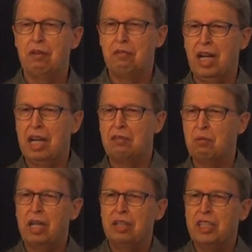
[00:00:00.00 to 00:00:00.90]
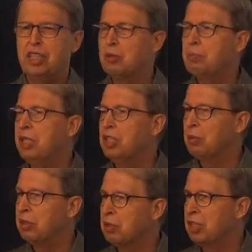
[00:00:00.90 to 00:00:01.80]
of life. Wealth is
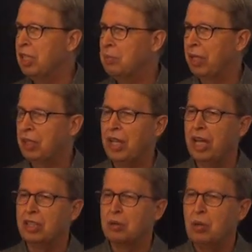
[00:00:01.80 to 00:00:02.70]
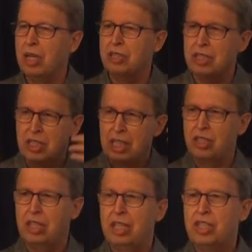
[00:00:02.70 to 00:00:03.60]
peace when you sleep at night. Wealth is
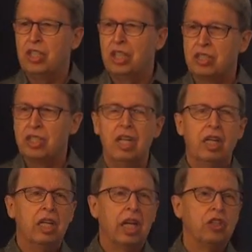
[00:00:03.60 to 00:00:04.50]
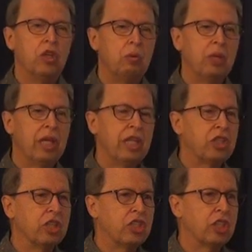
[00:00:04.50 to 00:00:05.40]
intelligence and your
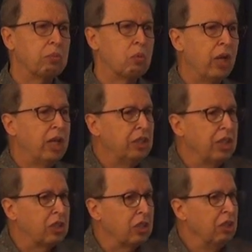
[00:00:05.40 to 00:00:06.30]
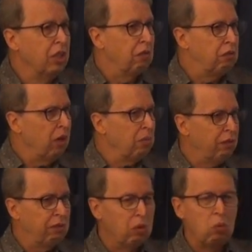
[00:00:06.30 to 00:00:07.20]
relationship. Wealth is a, a form
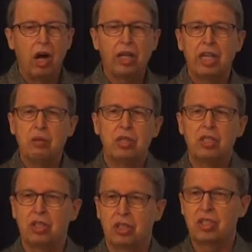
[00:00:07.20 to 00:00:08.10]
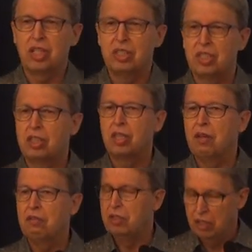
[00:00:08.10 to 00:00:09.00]
of a walking with success and
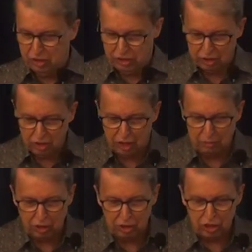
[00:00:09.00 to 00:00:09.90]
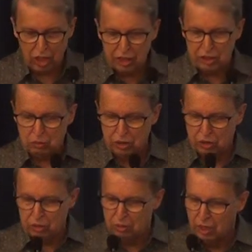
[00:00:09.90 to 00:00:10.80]
confidence in God because God is
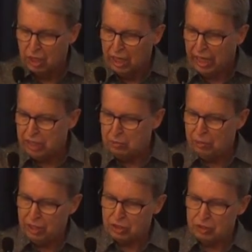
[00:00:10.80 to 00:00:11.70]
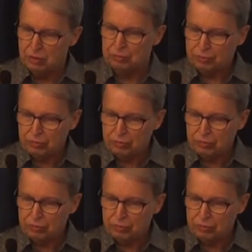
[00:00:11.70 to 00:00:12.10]
with you and He bless you.